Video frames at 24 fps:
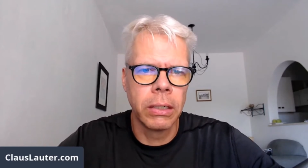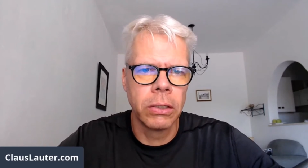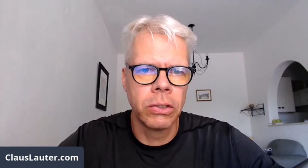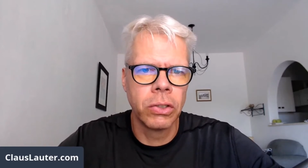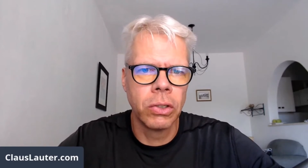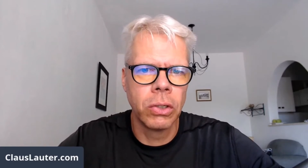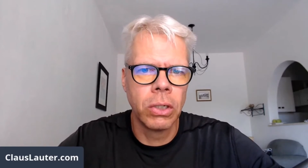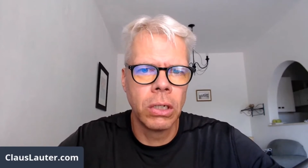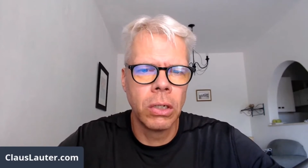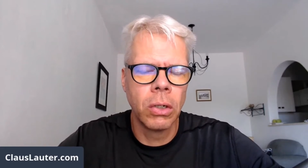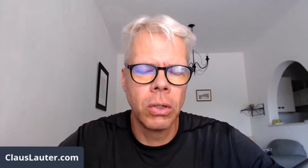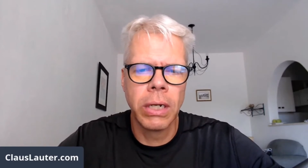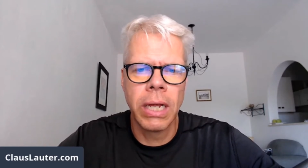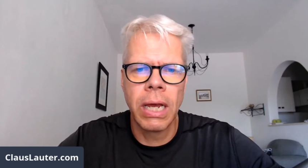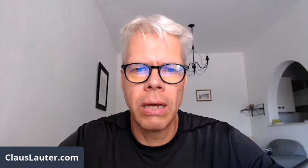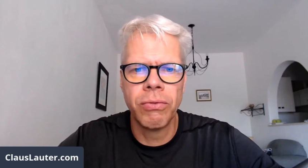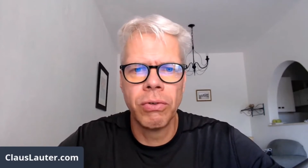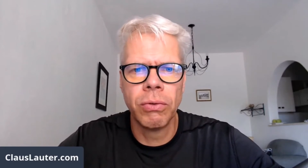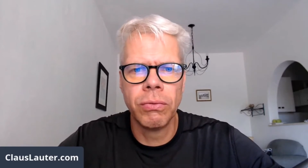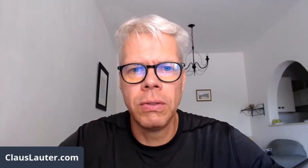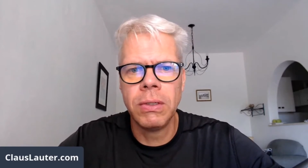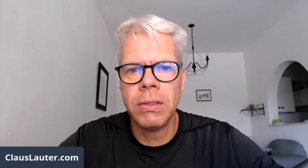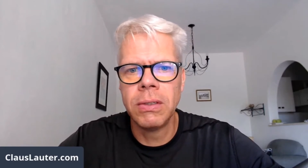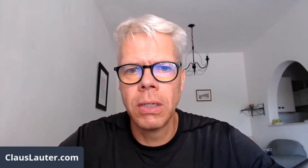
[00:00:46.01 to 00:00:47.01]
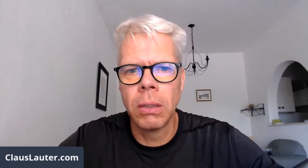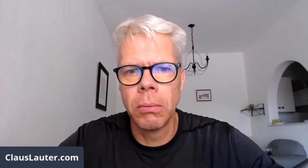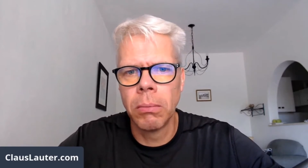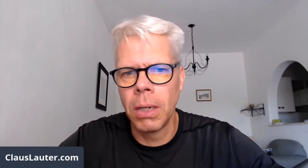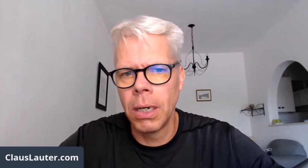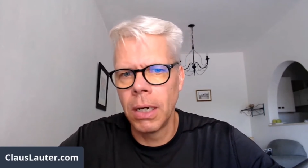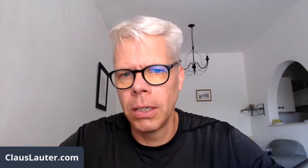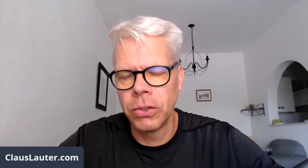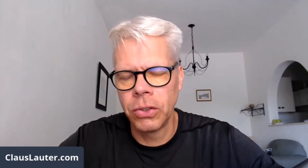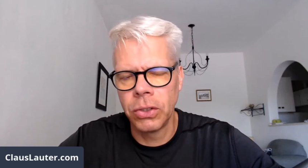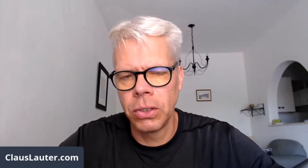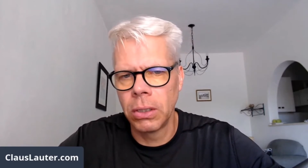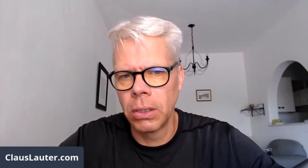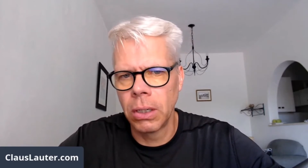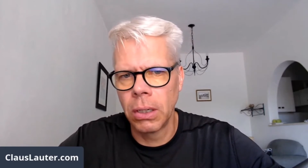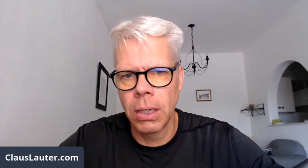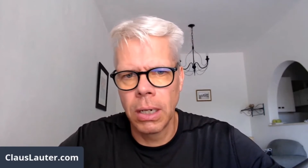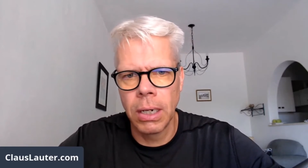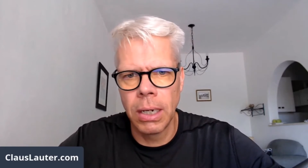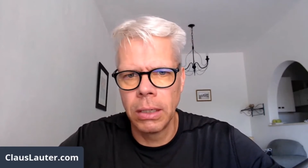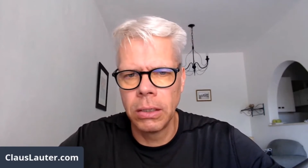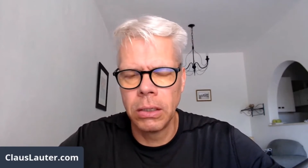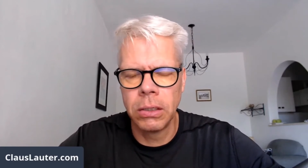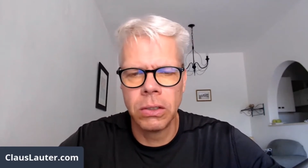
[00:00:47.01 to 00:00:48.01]
So they don't have a Visa,
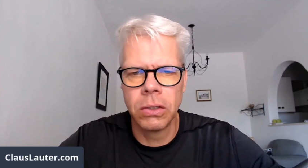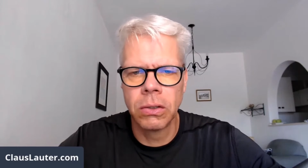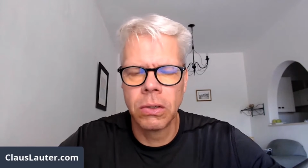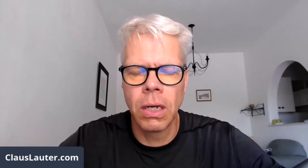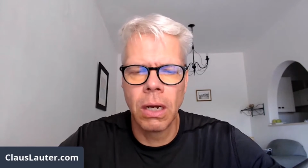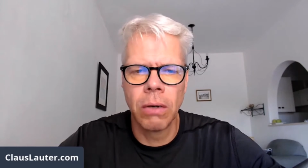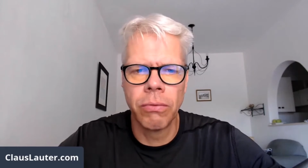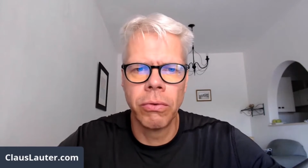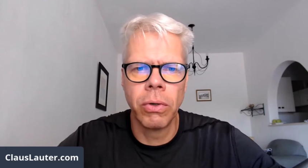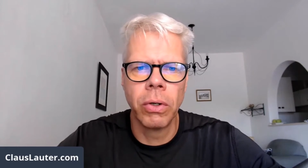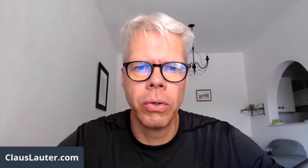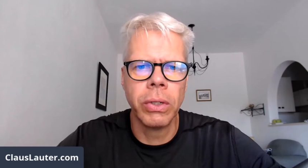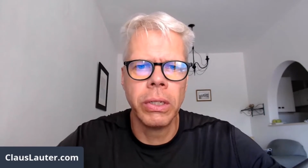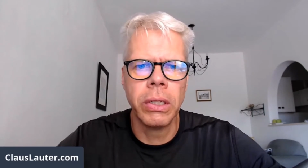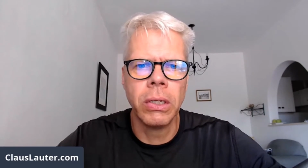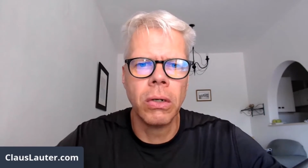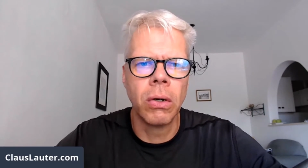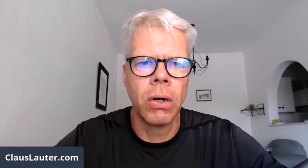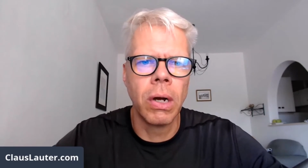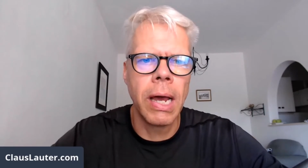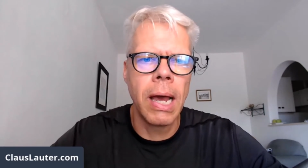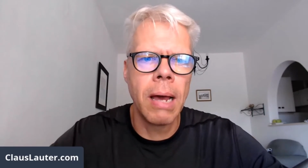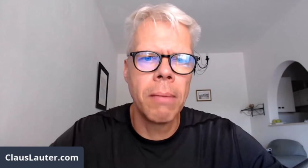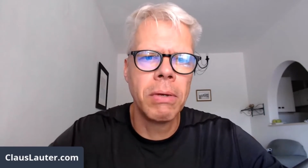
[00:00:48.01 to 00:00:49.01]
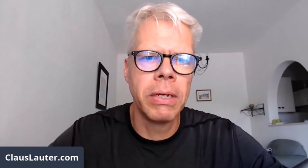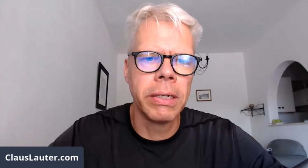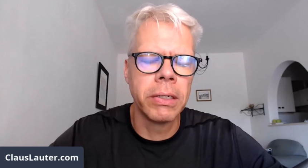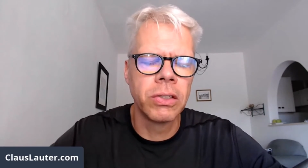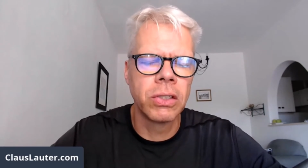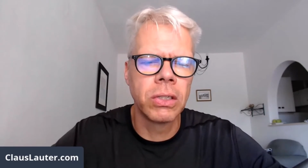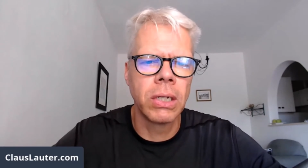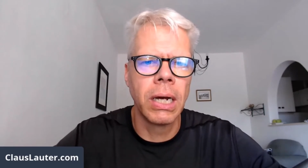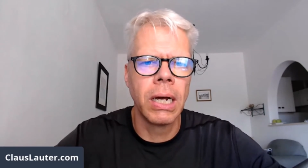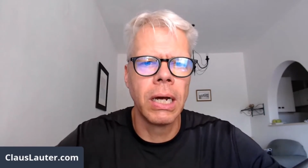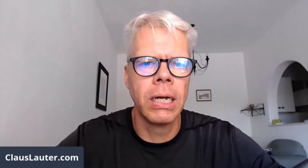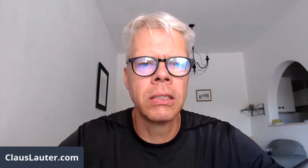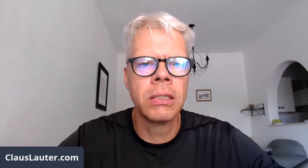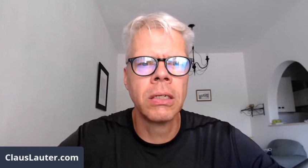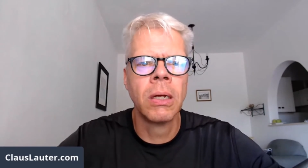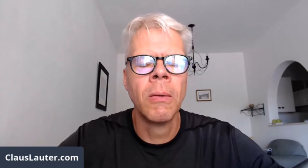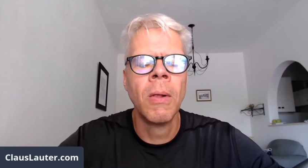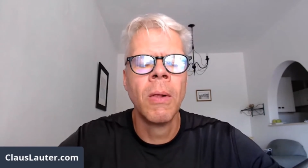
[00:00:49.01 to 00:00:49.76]
MasterCard, Discovery, or Amex card.